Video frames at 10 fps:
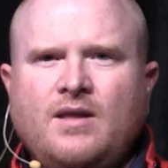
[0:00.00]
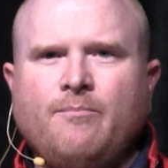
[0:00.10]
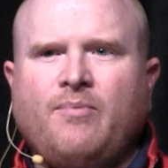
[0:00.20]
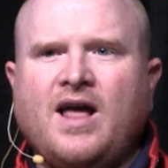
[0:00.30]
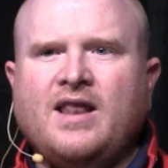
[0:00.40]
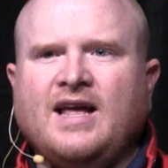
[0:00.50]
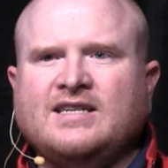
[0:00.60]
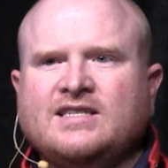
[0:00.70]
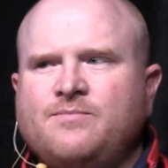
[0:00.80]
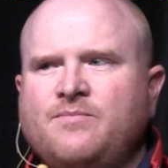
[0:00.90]
But that
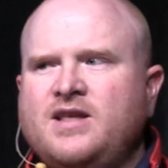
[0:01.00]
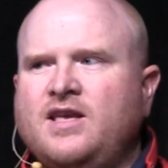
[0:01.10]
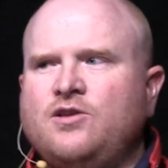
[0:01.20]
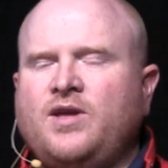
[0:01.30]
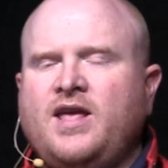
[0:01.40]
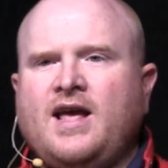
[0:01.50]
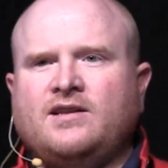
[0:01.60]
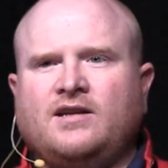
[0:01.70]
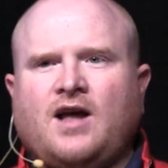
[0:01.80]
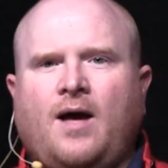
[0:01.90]
doesn't mean that you
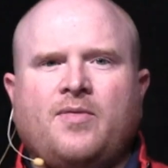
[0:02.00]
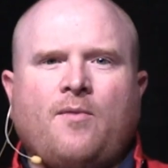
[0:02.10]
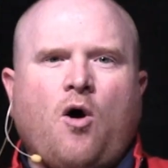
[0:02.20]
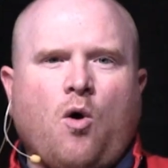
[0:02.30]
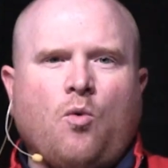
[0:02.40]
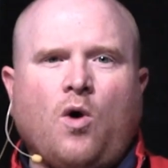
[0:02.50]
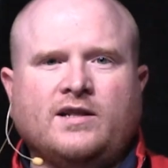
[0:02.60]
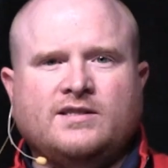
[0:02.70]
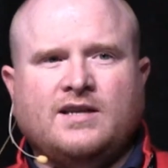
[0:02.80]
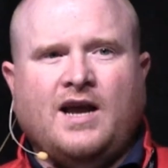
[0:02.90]
can't adopt them all at
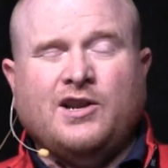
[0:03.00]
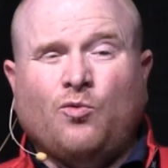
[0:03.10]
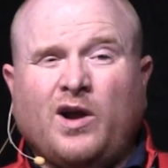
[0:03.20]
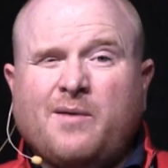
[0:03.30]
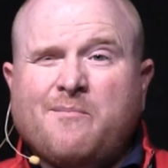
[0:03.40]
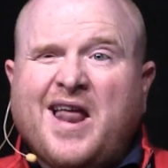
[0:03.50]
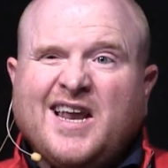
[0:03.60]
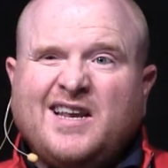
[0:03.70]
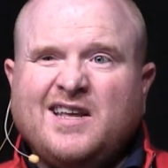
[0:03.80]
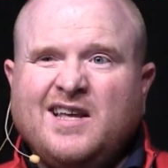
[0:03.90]
once. I don't recommend
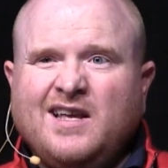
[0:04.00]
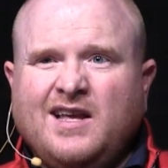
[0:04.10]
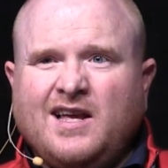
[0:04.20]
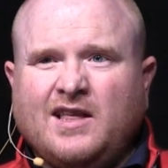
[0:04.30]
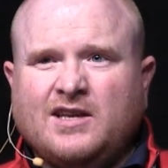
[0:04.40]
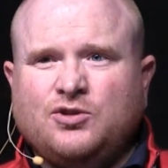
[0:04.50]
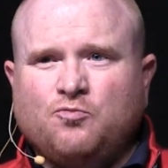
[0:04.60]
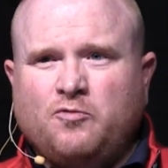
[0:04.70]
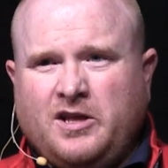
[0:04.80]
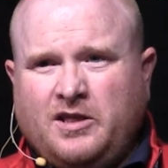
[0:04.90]
it unless you
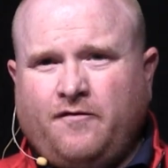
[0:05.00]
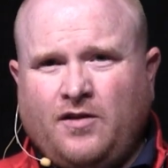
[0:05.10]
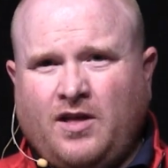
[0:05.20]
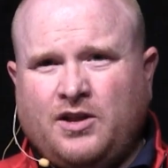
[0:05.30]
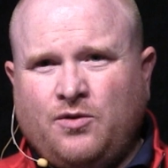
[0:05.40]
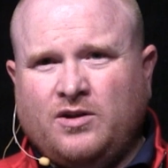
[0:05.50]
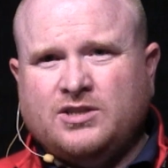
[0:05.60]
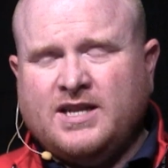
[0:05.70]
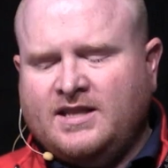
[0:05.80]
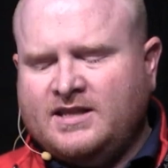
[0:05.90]
really feel like you
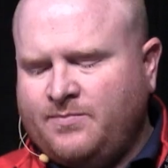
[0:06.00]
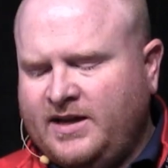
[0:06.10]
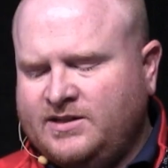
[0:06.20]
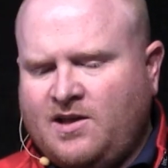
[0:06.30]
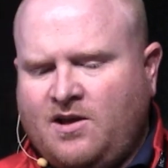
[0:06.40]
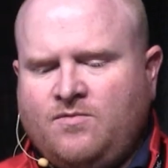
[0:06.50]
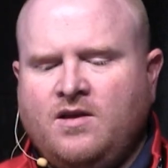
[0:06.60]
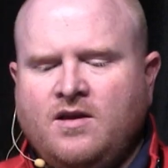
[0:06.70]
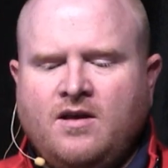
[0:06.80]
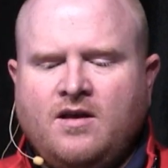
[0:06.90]
understand the space, though.
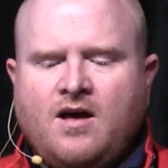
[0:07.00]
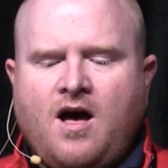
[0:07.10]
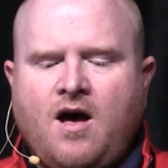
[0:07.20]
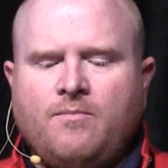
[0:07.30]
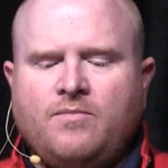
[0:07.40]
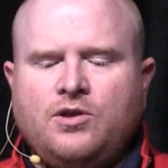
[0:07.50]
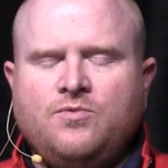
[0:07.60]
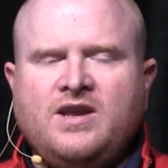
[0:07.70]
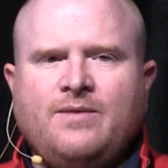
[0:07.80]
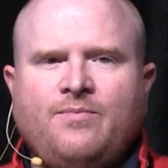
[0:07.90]

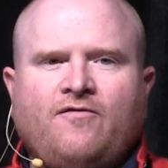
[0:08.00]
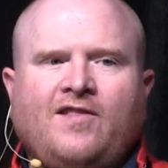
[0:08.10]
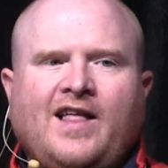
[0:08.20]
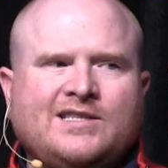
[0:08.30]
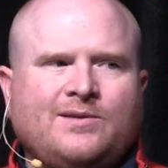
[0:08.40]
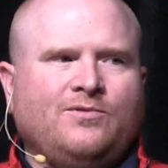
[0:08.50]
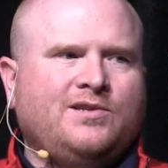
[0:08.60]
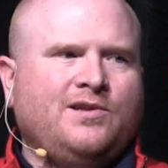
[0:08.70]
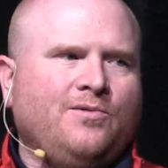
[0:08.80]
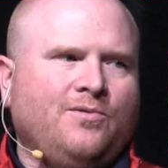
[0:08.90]
You need to be flexible,
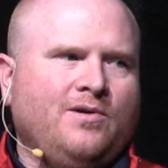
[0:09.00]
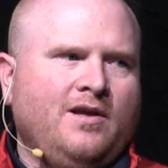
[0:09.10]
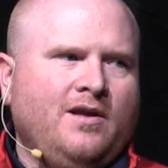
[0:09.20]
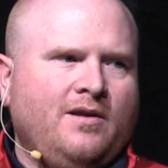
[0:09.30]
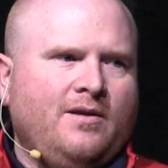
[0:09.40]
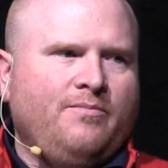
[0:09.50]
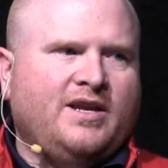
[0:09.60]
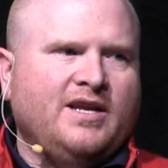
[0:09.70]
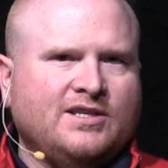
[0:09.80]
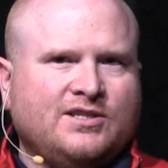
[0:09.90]
too,
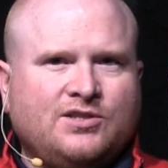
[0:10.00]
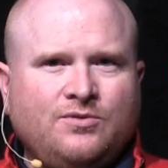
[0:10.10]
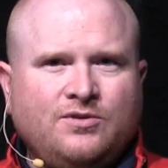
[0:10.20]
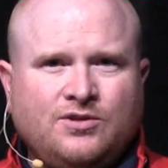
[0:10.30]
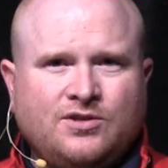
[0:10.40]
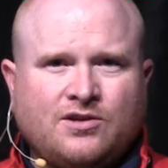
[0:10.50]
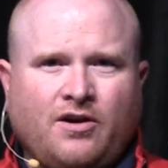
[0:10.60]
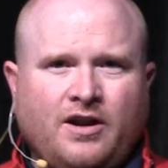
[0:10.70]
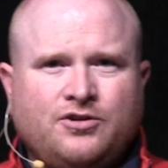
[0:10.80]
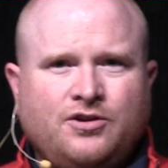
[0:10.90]
because as soon as you
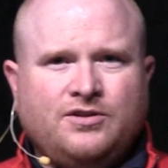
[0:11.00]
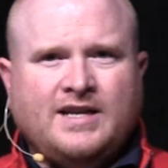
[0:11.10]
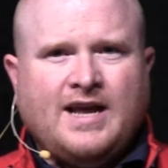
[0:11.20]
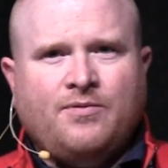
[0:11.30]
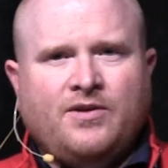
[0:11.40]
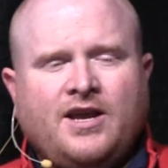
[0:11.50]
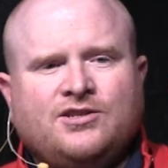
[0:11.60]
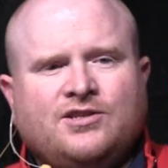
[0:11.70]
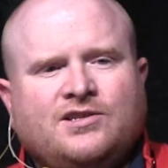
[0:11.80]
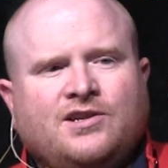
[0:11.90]
start introducing
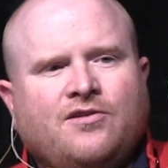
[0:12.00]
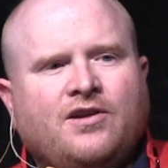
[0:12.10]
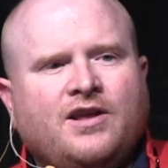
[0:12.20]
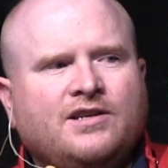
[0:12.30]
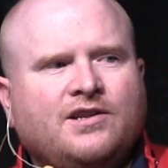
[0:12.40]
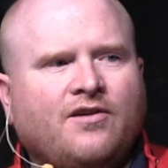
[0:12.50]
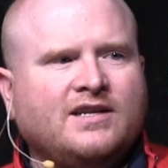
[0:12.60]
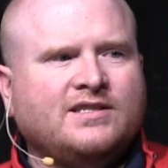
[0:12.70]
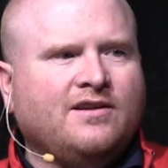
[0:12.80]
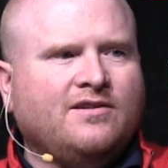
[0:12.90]
application security into your
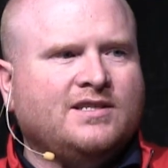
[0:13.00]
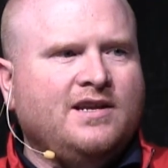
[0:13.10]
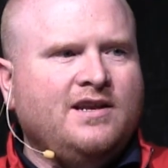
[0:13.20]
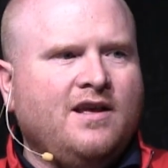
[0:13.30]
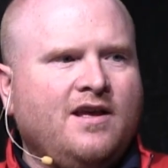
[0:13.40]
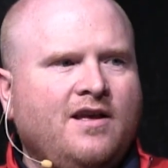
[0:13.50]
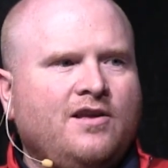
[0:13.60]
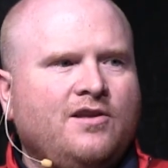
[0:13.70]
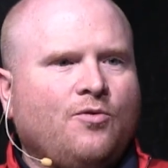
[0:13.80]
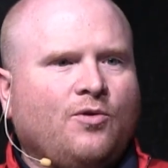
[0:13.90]
SDLC,
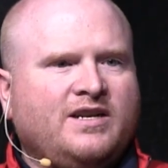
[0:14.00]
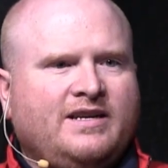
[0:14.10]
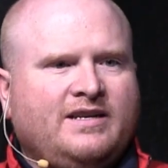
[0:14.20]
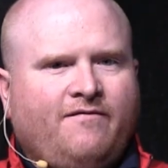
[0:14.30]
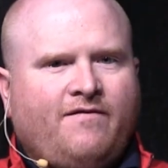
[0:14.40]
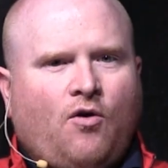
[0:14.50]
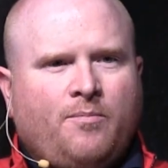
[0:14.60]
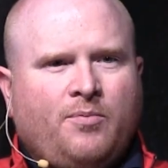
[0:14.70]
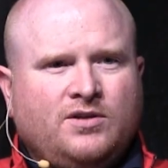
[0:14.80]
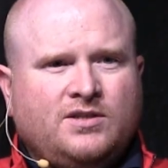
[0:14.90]
your
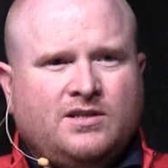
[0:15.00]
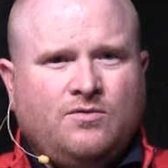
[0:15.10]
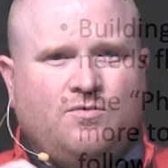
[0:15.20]
developers